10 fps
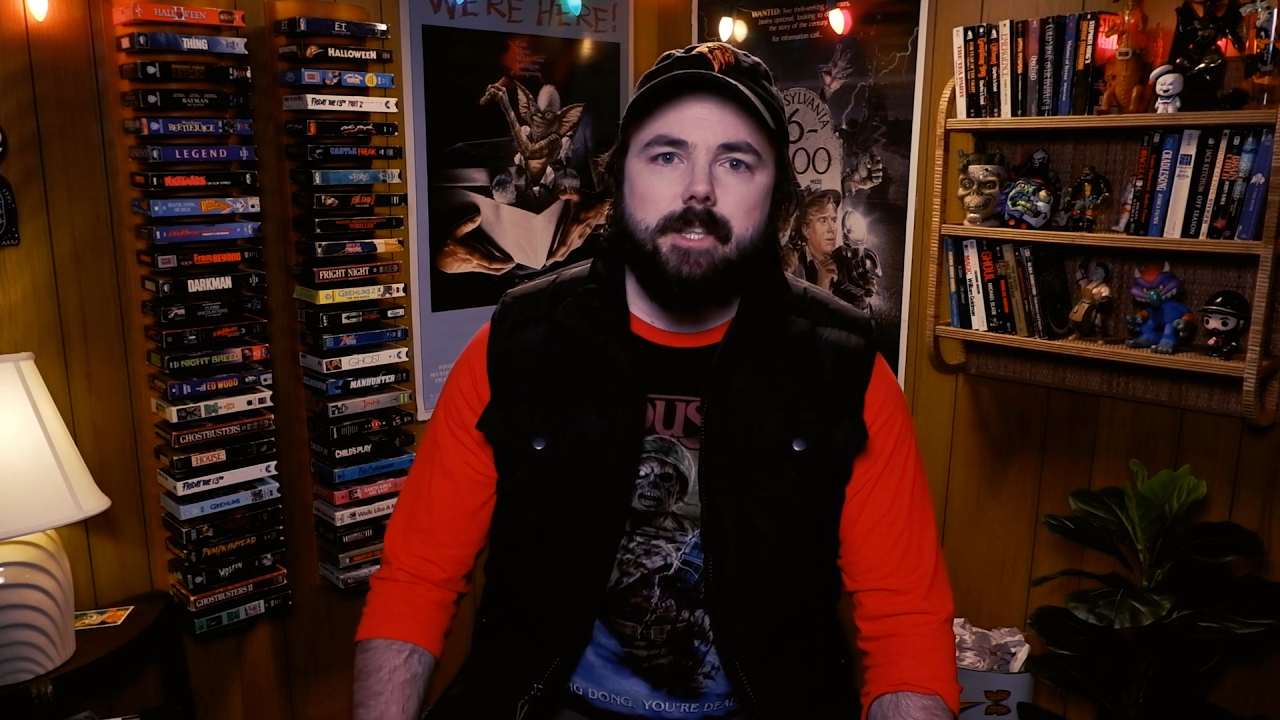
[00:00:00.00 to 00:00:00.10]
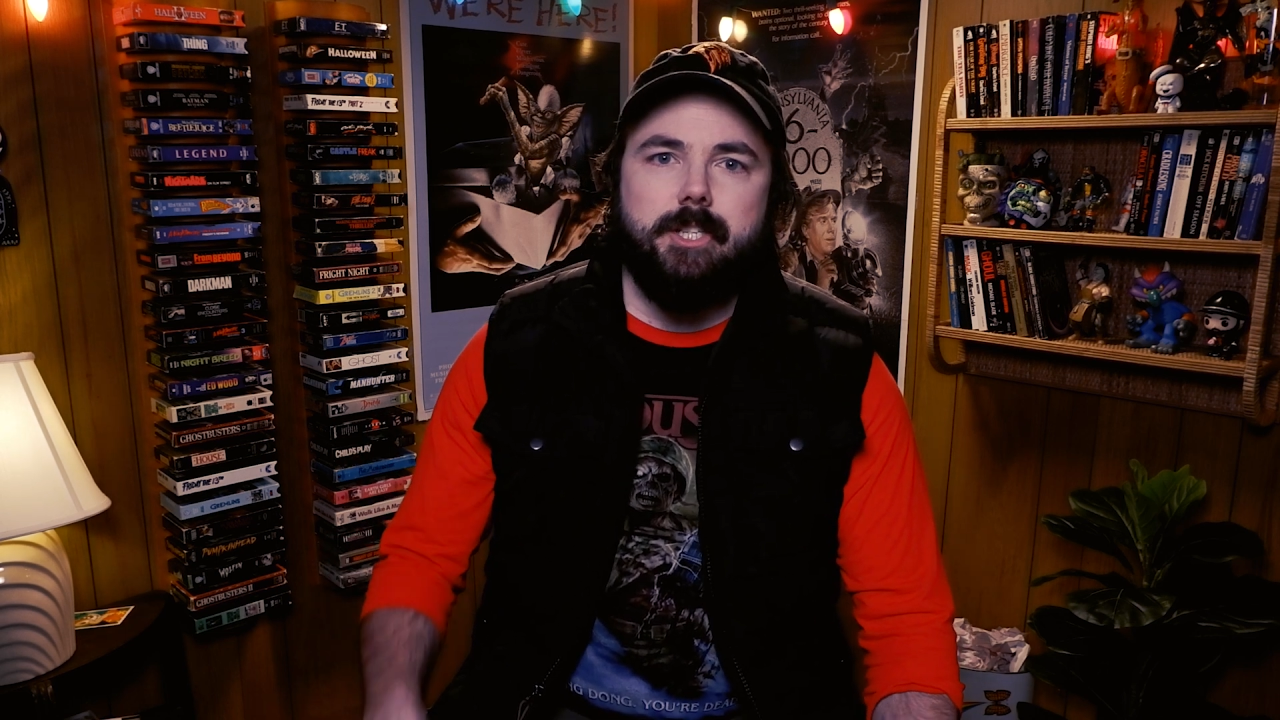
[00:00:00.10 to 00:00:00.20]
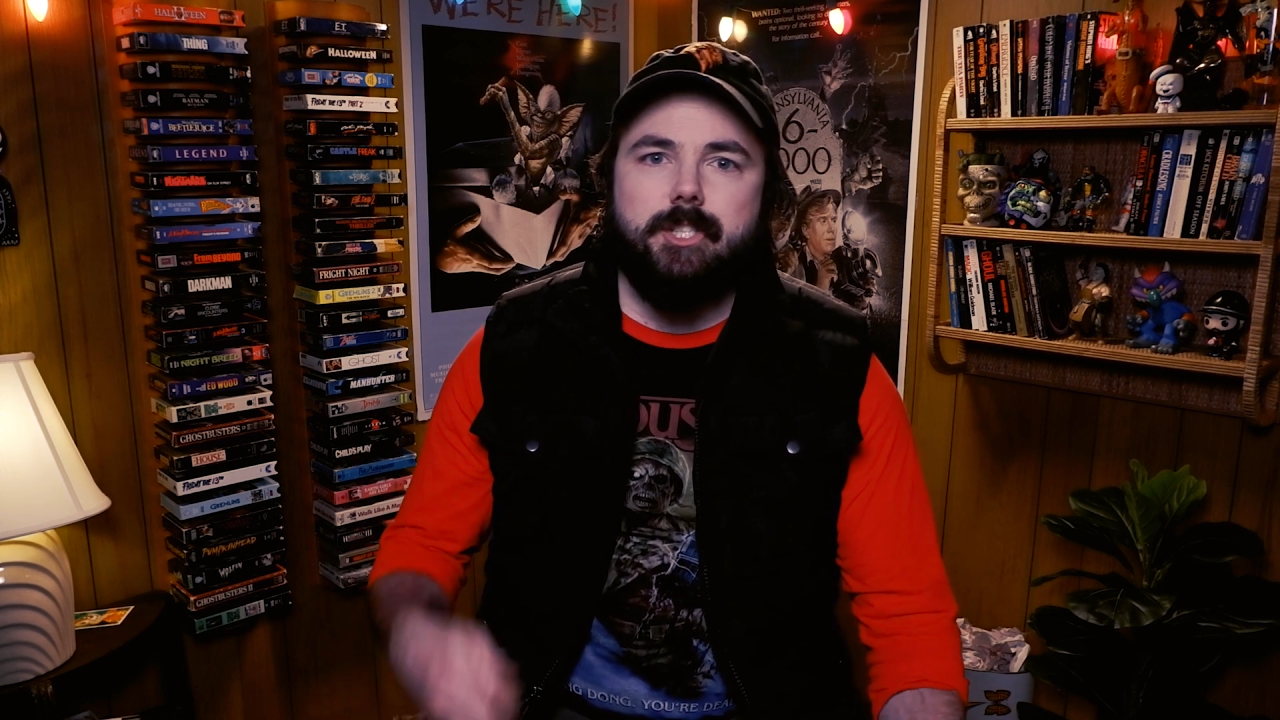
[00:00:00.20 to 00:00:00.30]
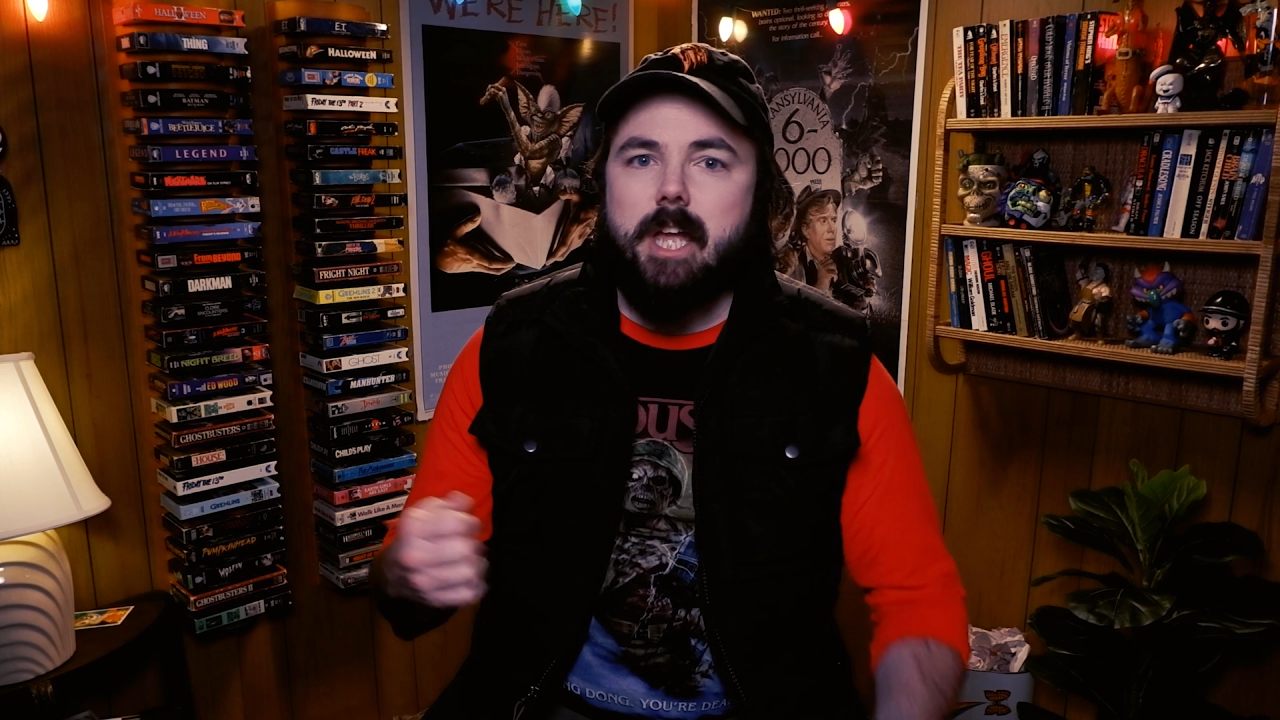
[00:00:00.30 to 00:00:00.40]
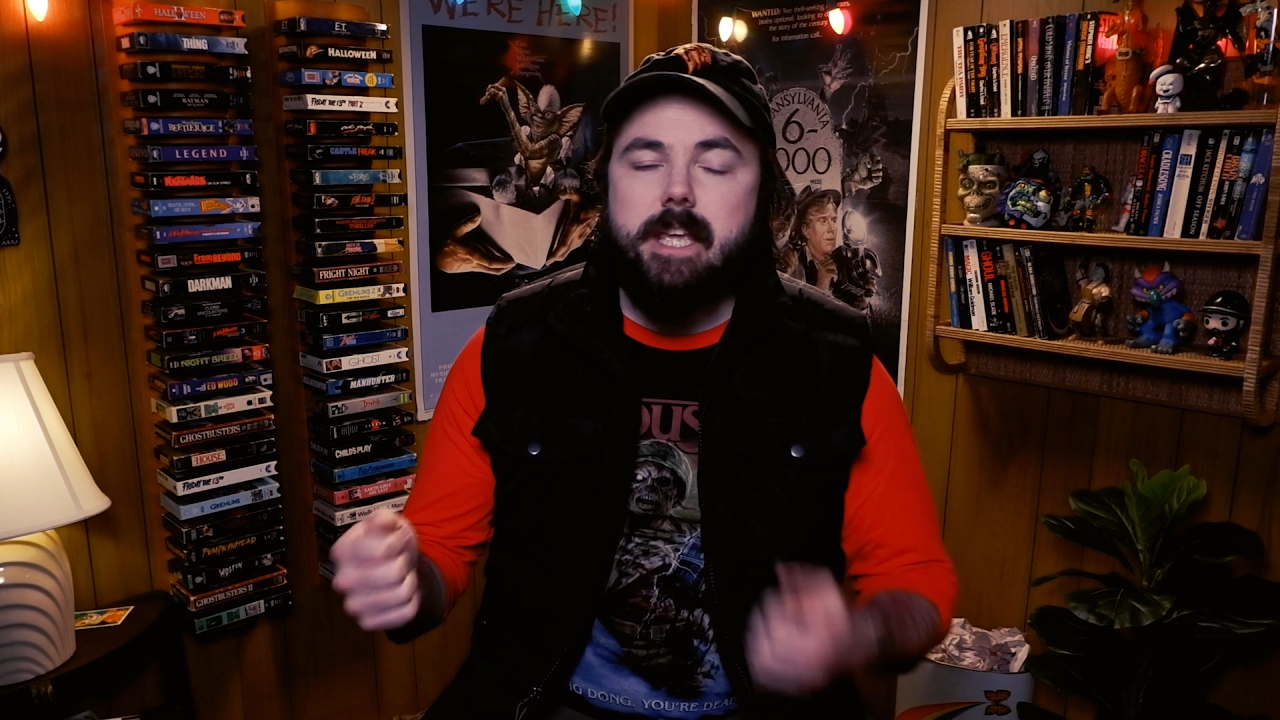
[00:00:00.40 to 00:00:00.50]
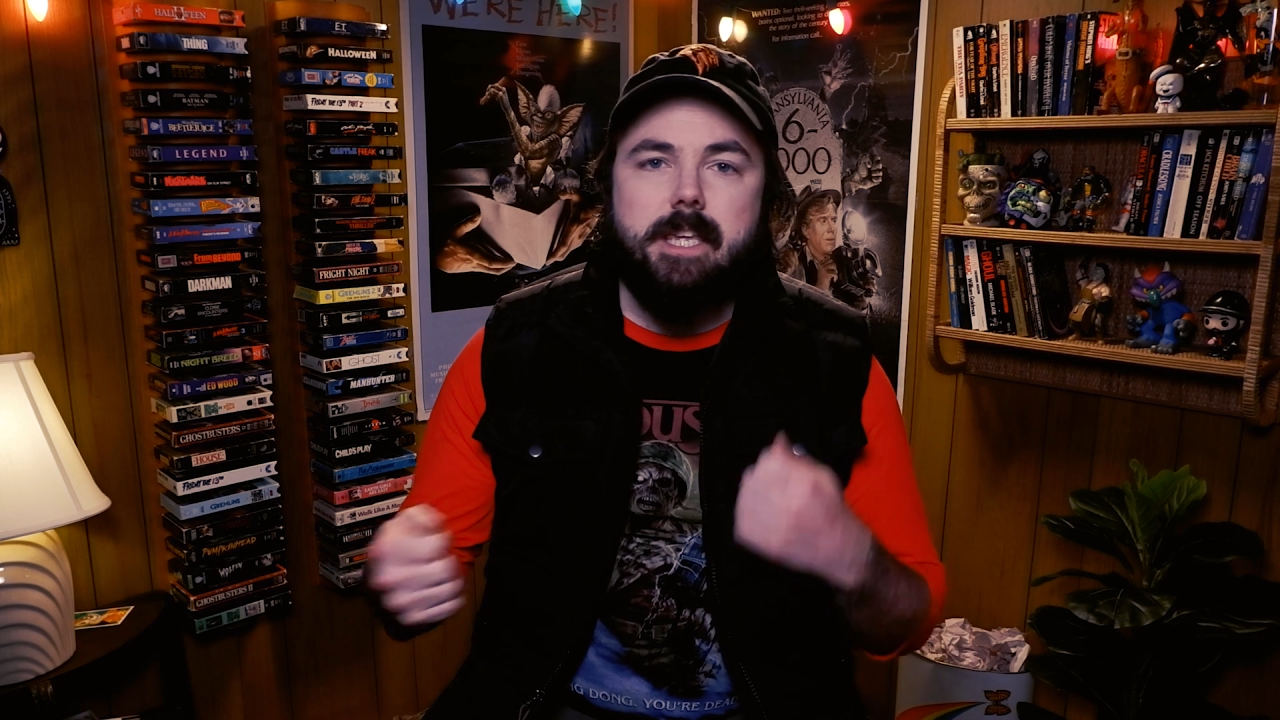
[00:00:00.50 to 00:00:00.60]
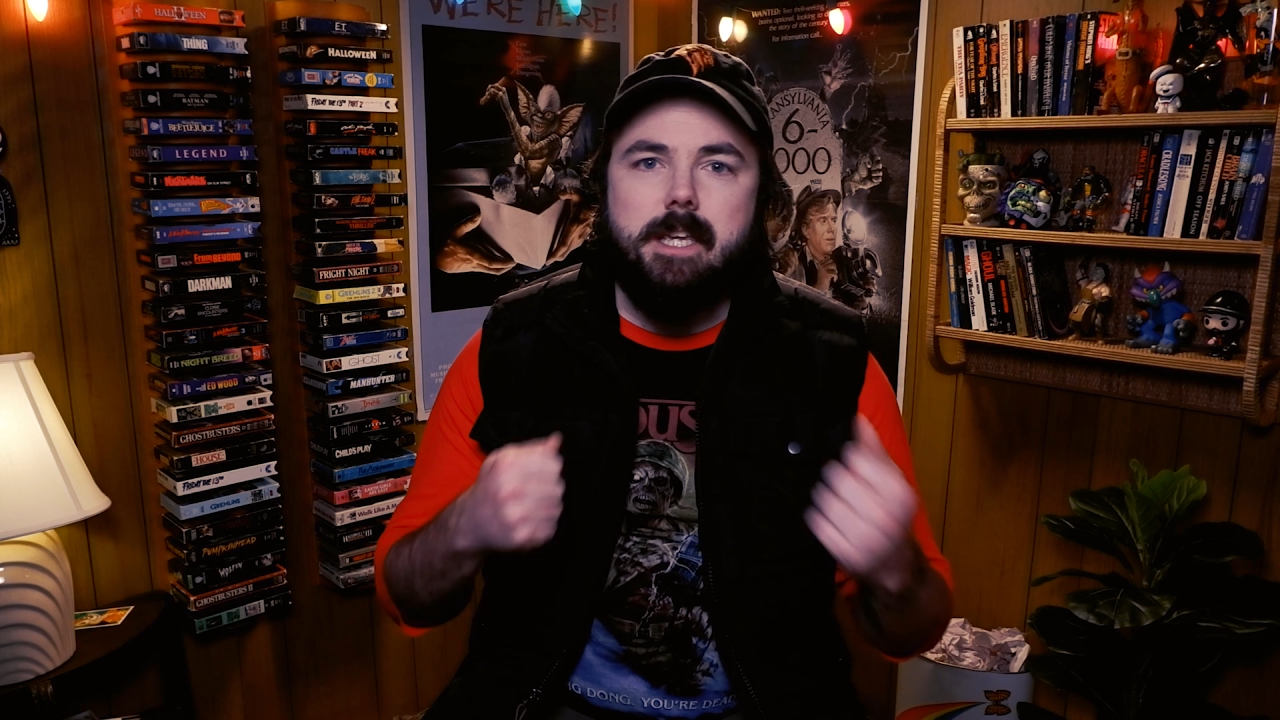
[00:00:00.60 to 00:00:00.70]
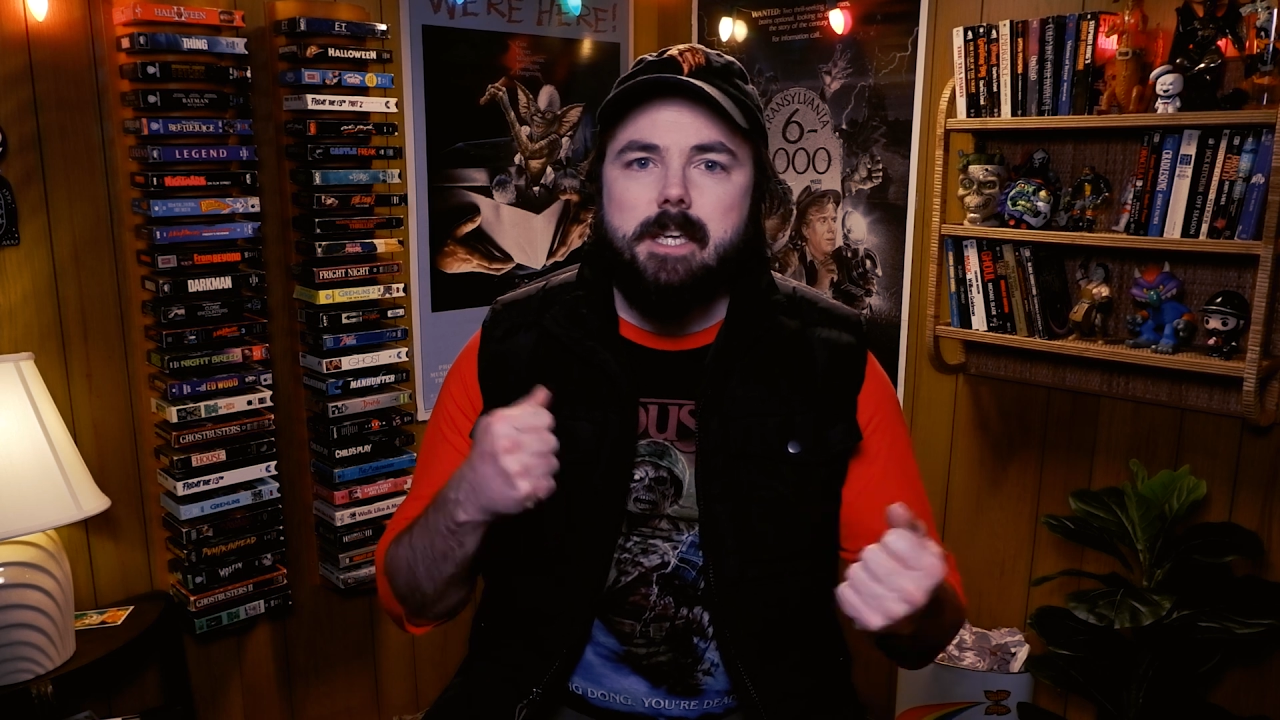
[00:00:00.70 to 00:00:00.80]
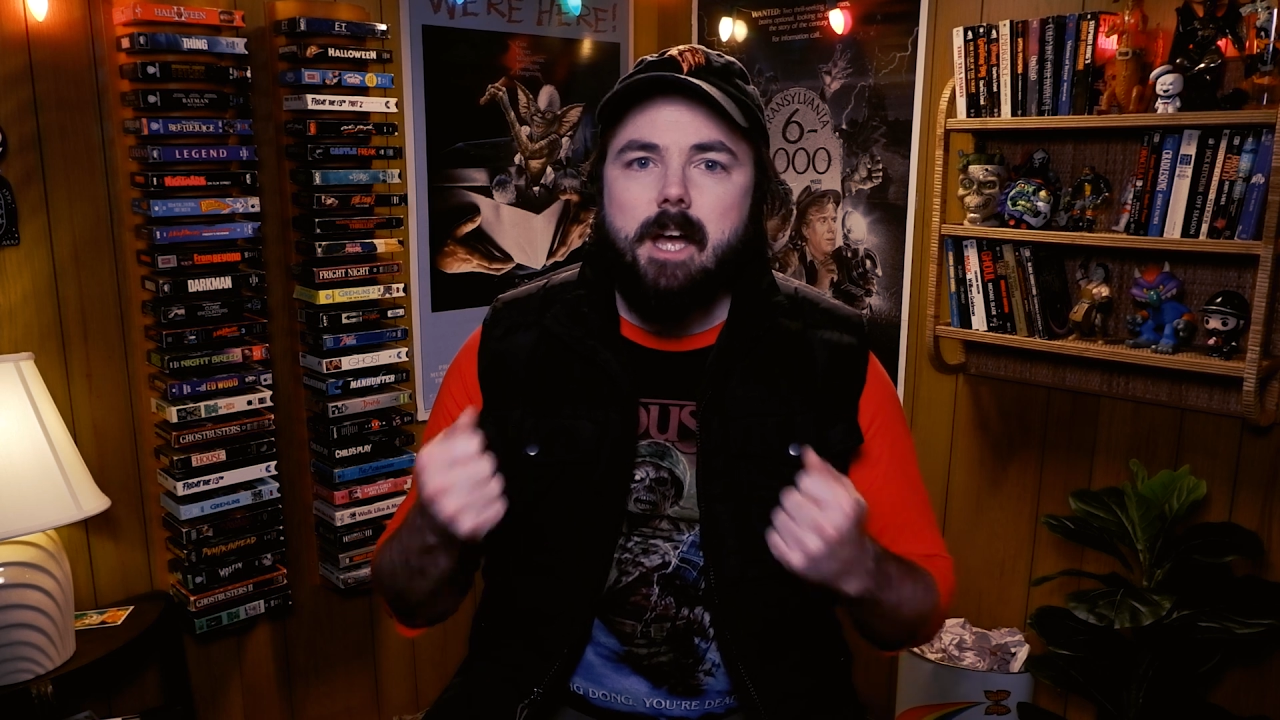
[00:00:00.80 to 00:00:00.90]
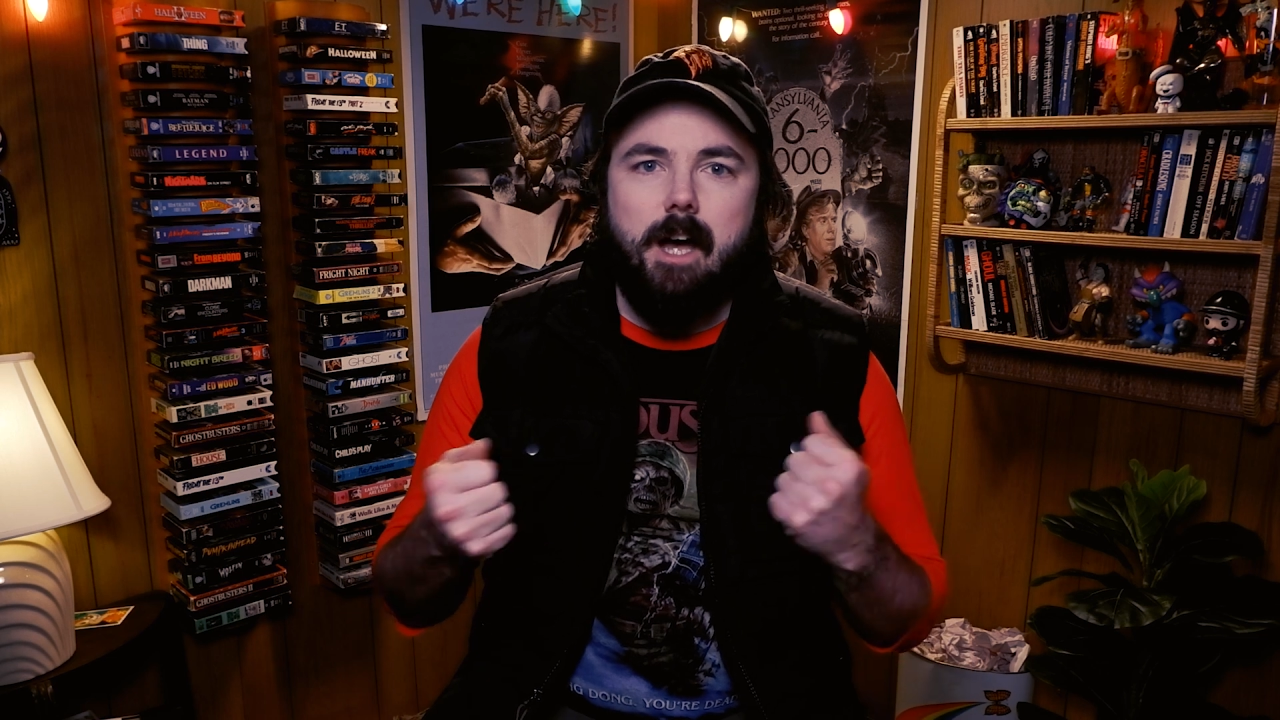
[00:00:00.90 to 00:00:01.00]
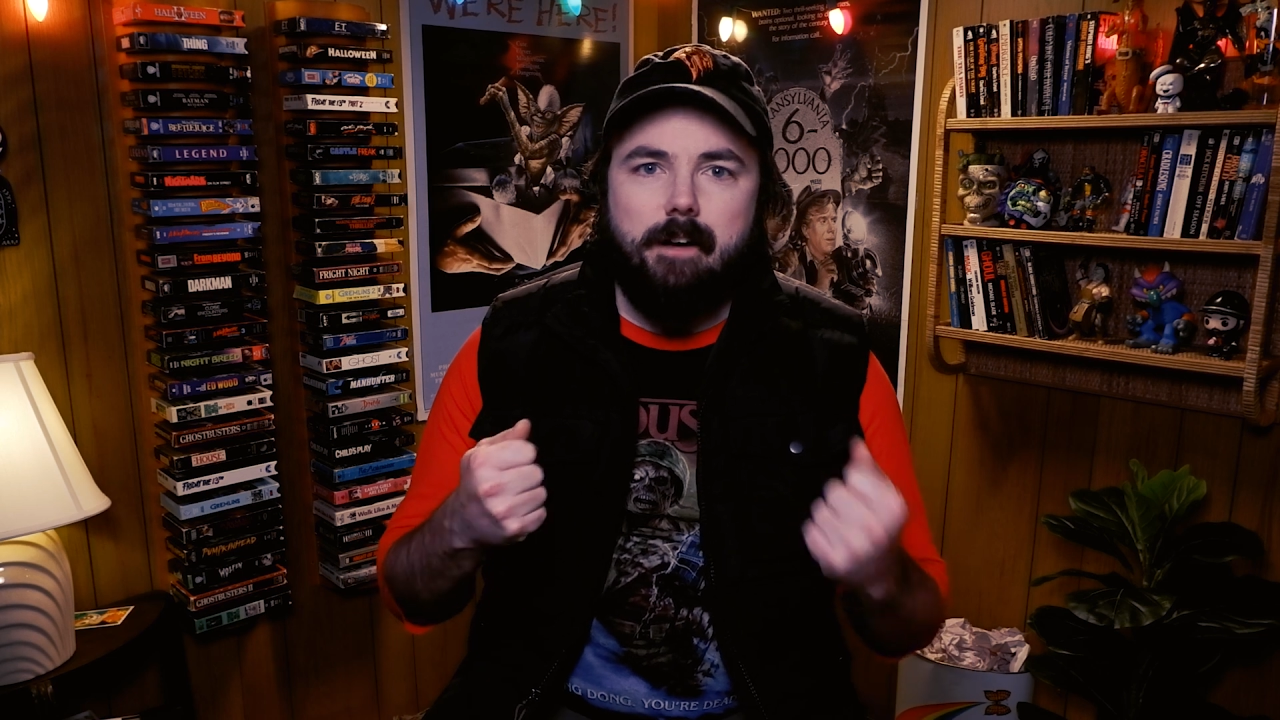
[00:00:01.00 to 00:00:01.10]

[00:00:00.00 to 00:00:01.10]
the psyche